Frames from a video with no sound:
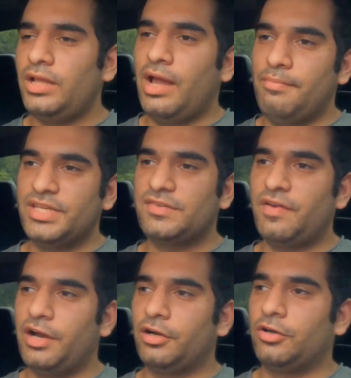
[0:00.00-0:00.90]

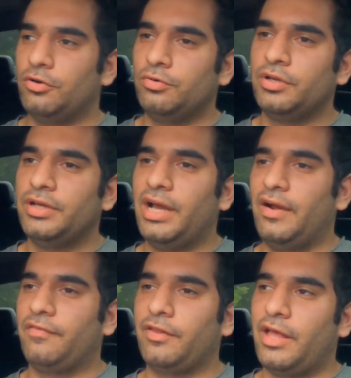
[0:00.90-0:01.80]
misfire code
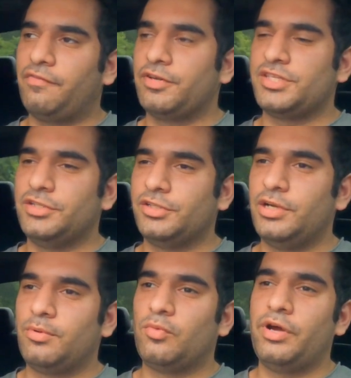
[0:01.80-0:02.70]
after that for cylinder
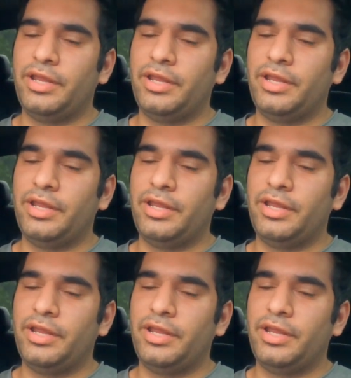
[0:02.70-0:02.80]
number 1,